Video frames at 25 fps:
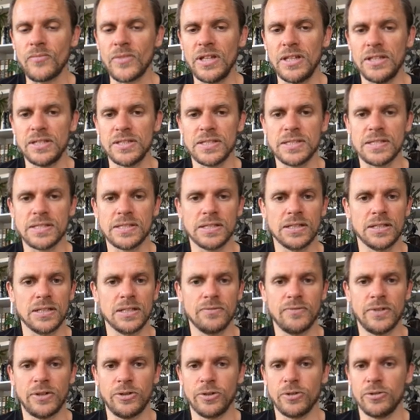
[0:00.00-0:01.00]
It's
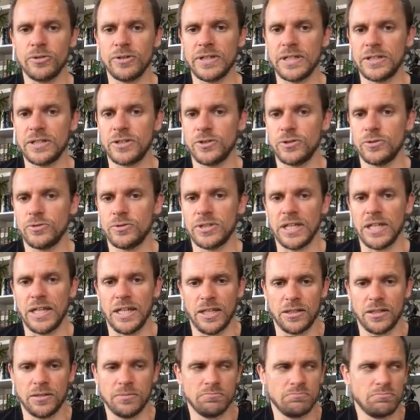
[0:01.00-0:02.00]
very good that you
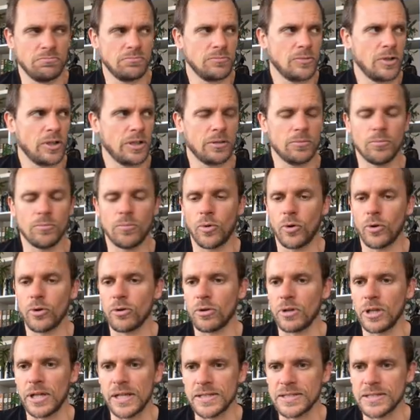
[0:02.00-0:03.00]
take, well, more
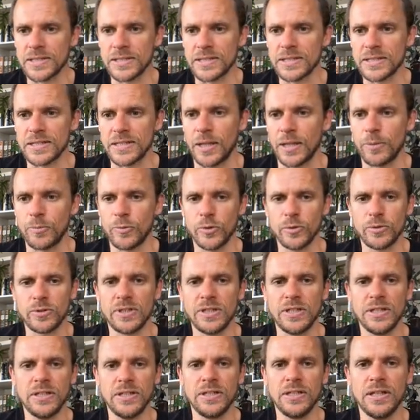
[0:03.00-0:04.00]
or less the same
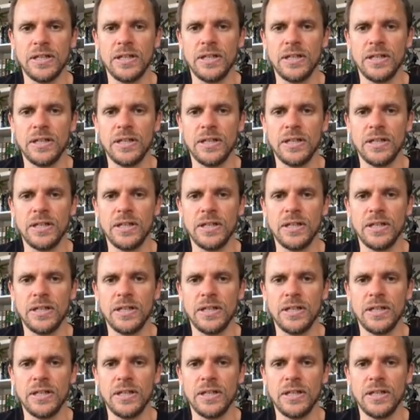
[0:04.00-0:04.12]
routine